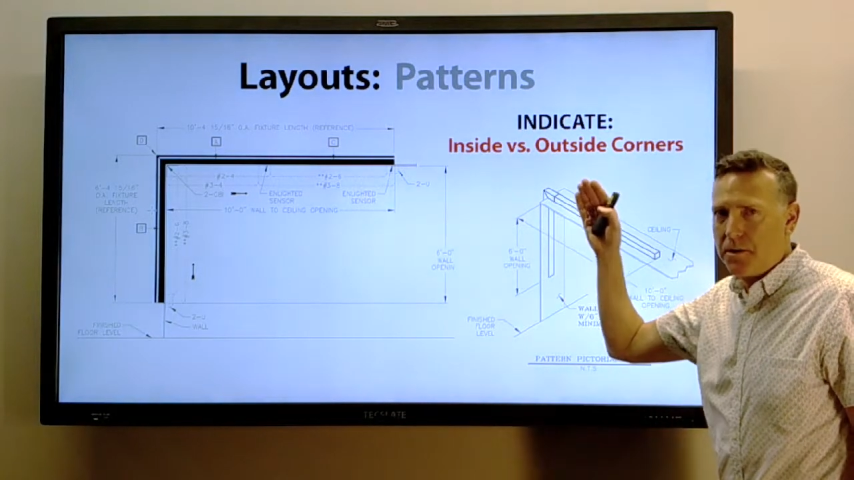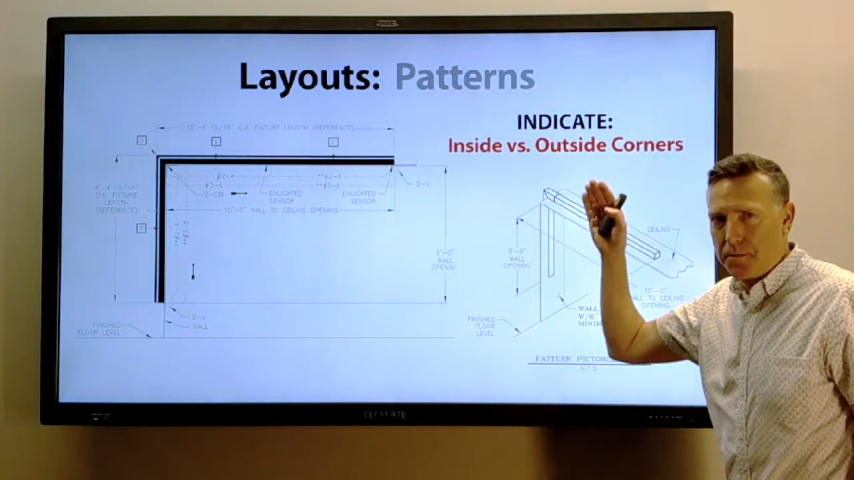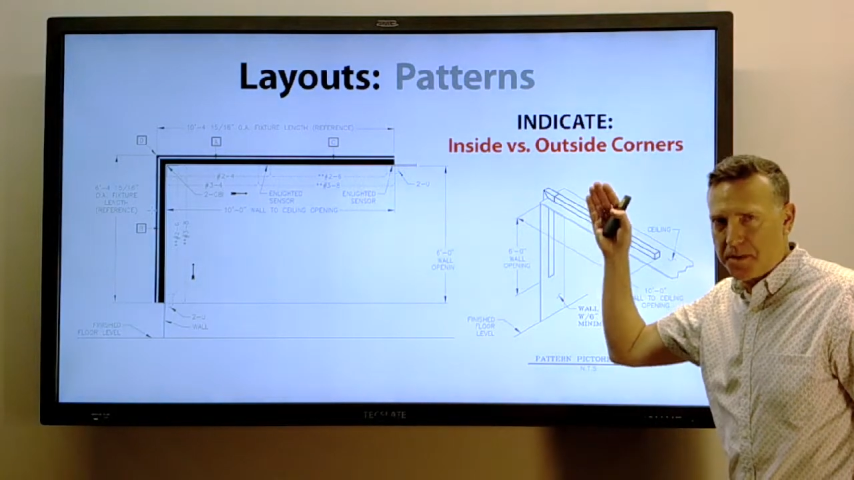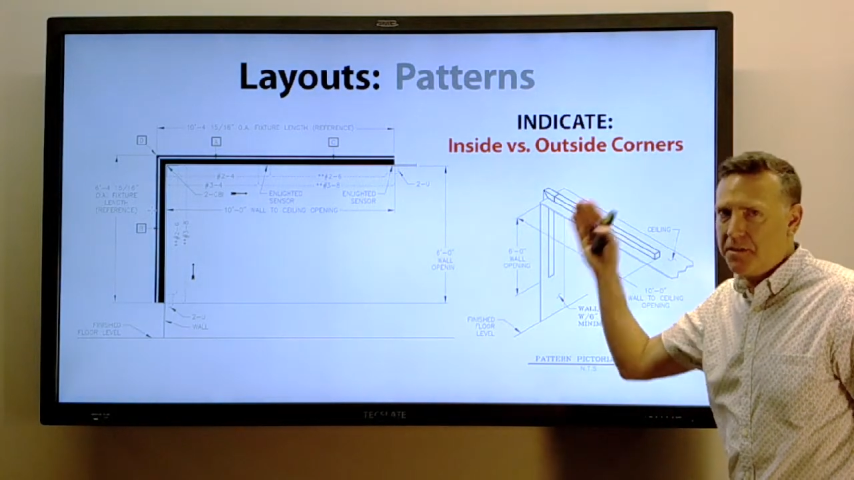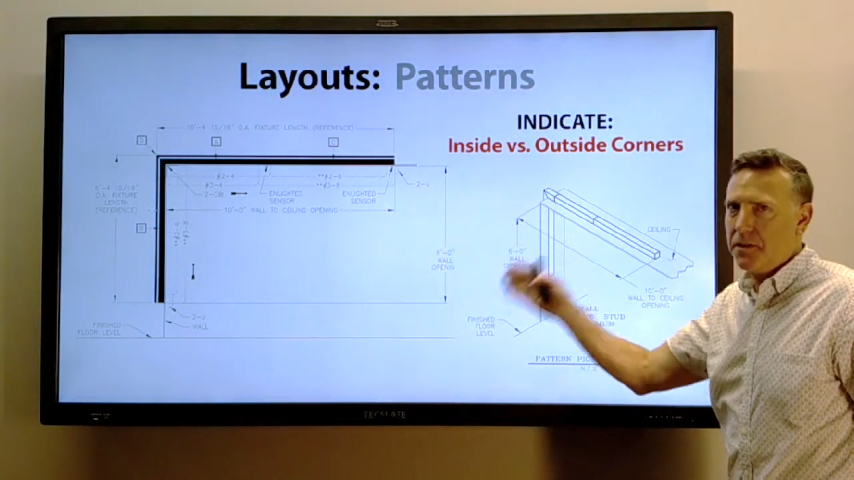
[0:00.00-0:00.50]

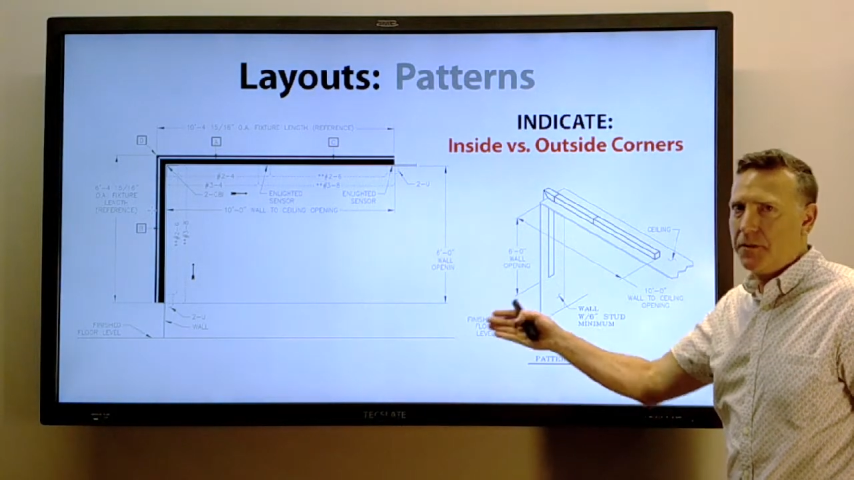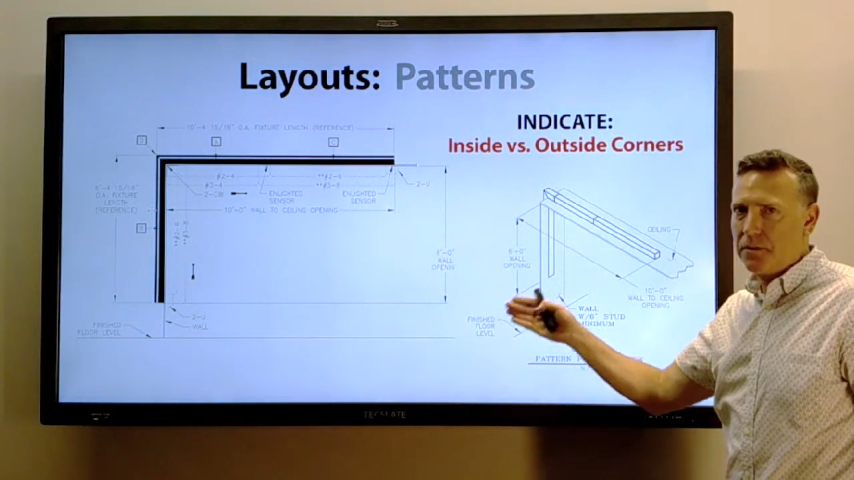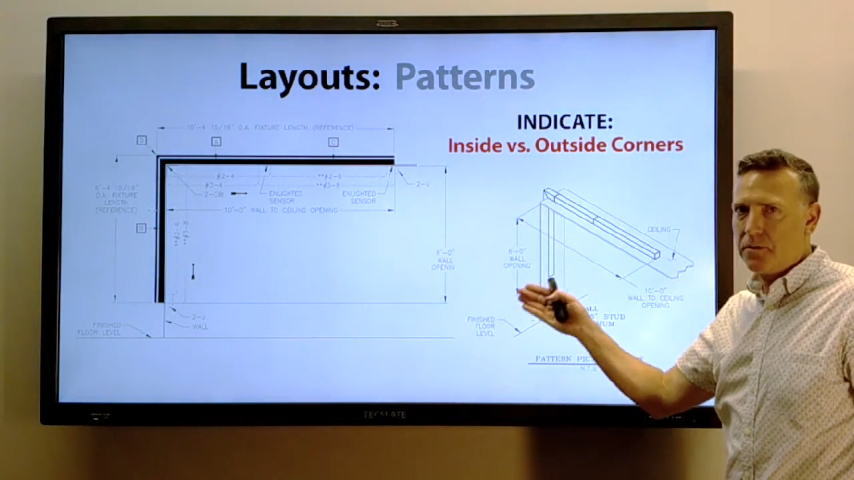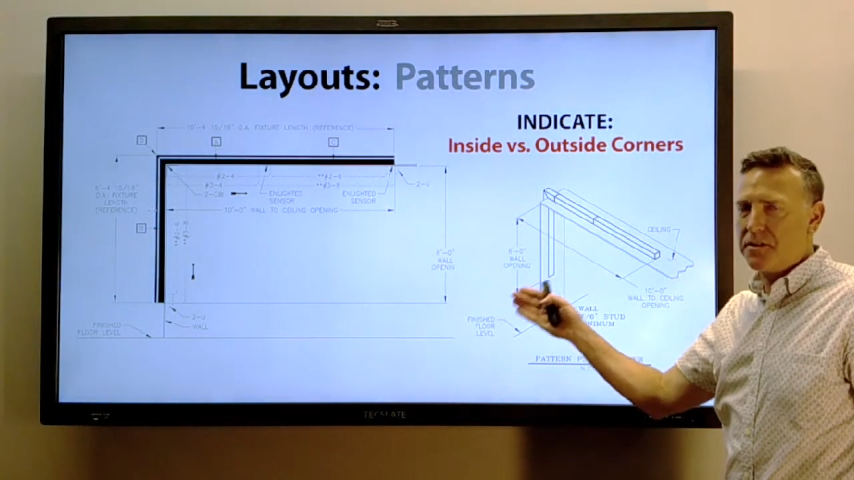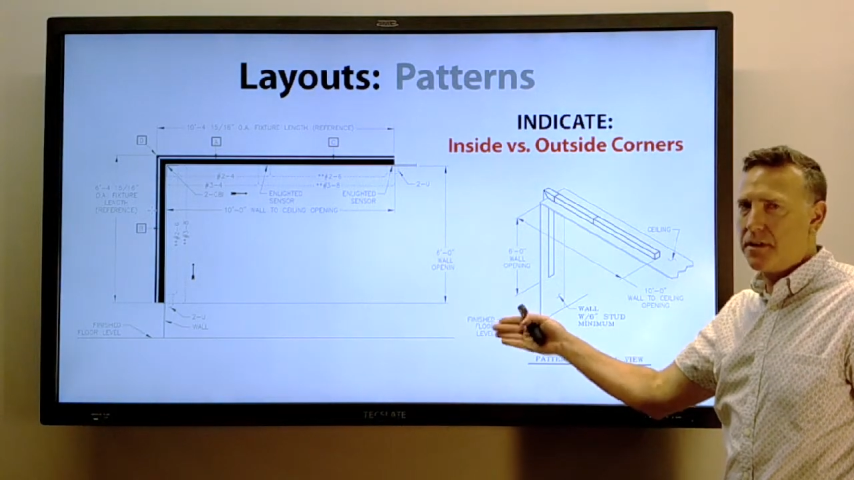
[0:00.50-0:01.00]
specific
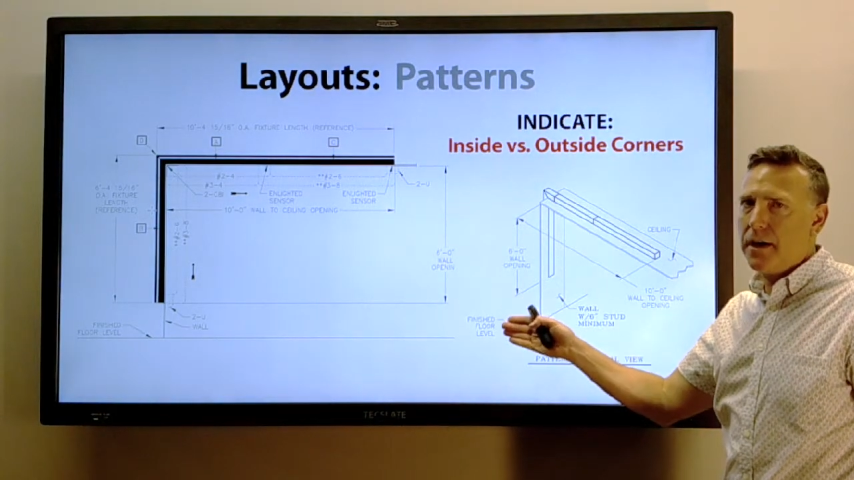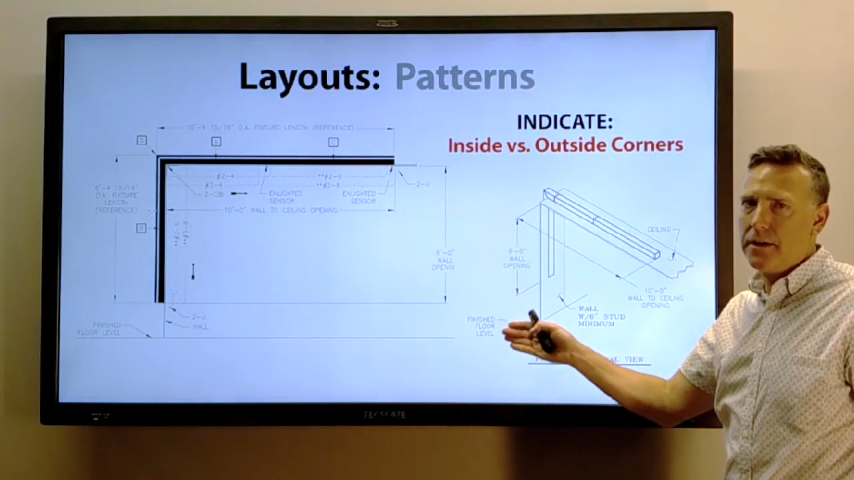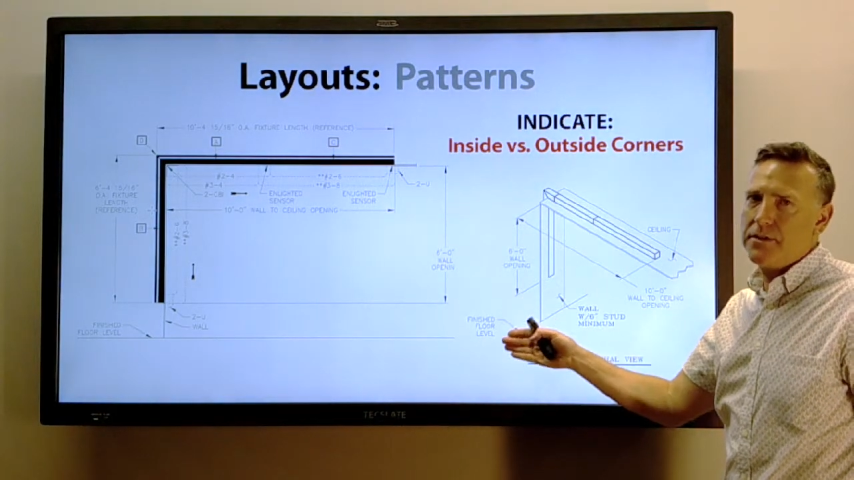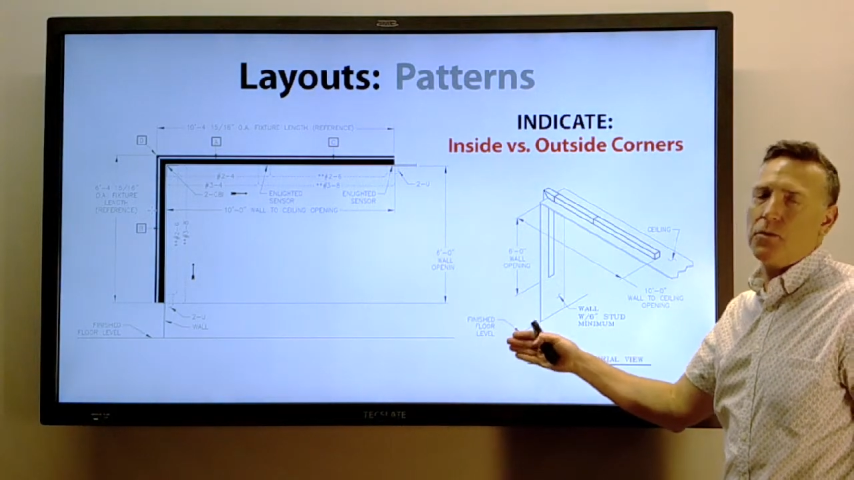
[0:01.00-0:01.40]
to a size.